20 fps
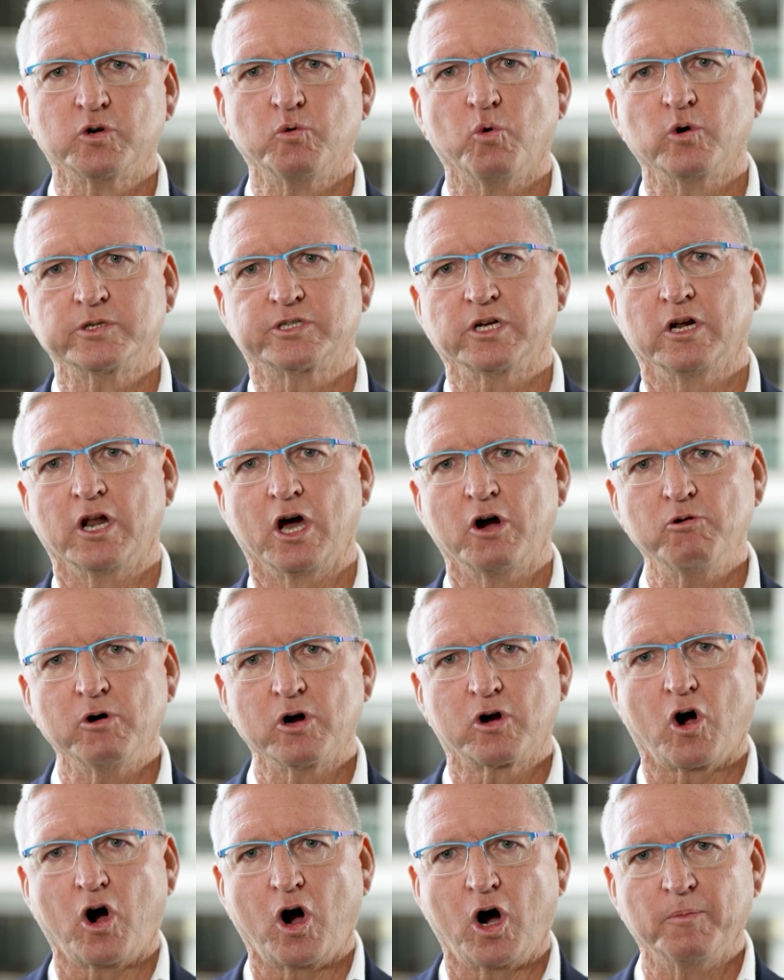towards a
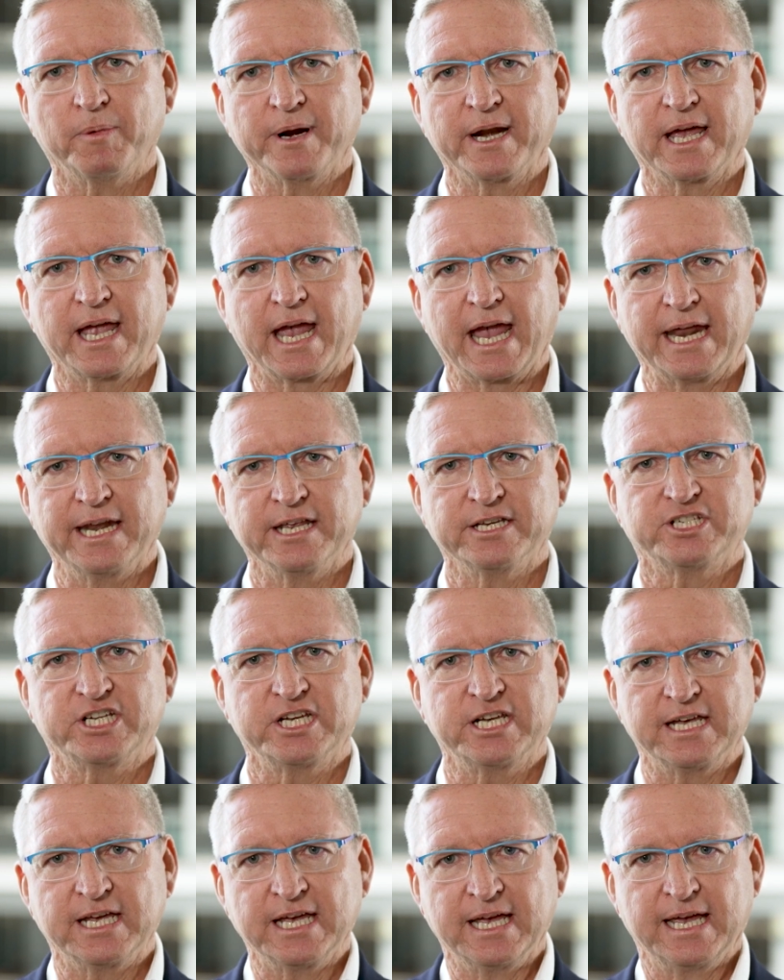lower carbon
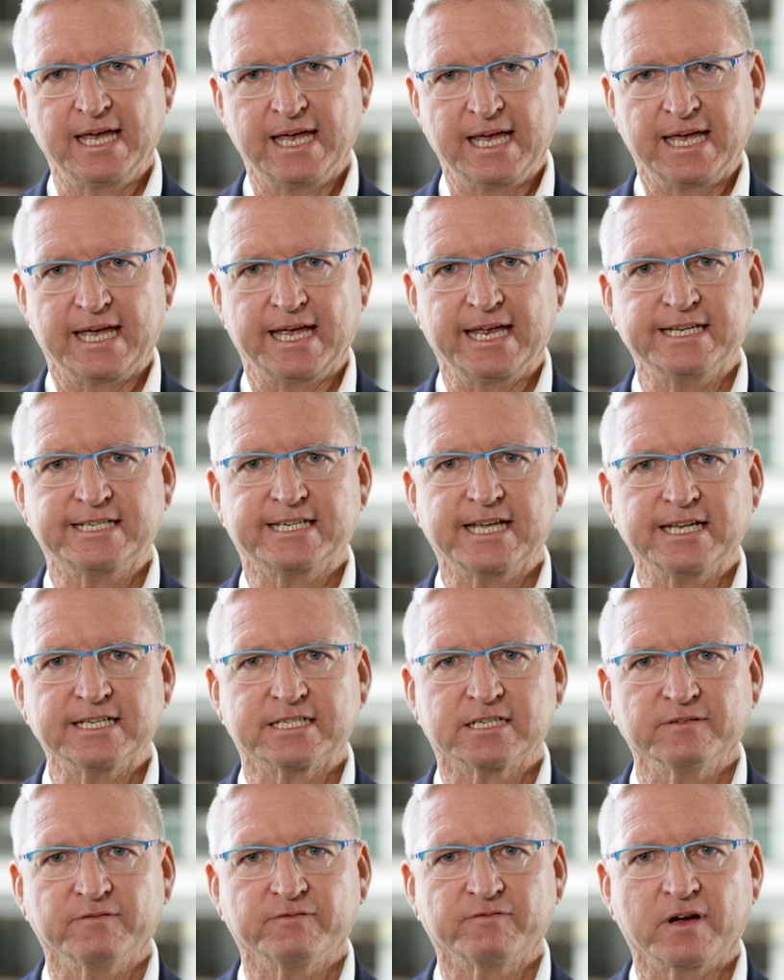energy
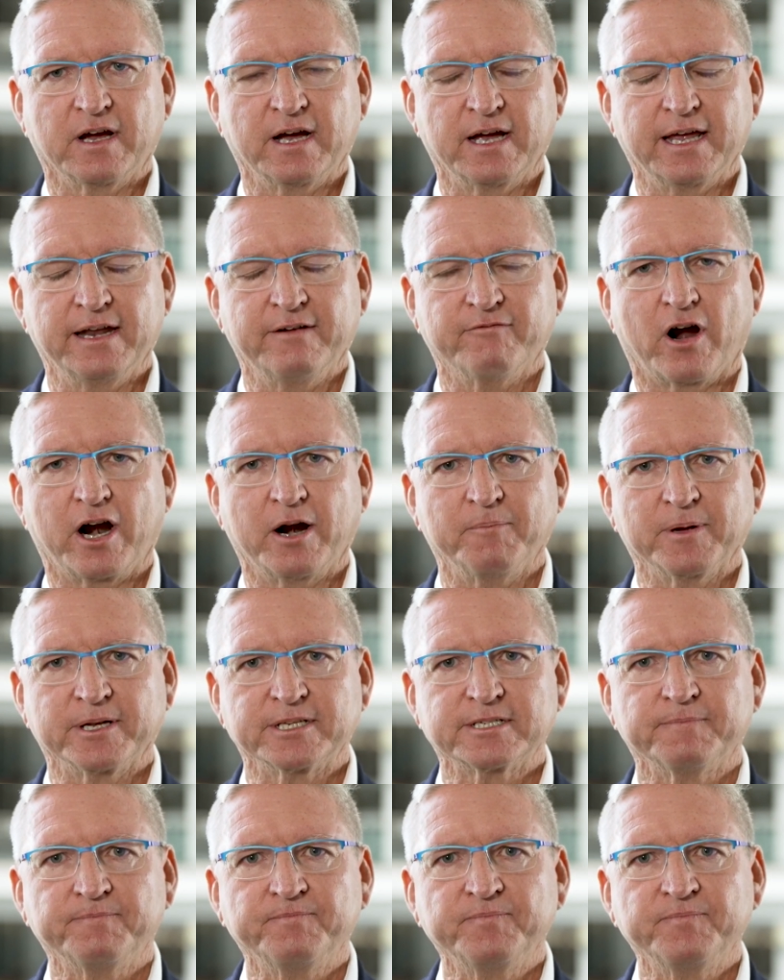intensive uh, environment?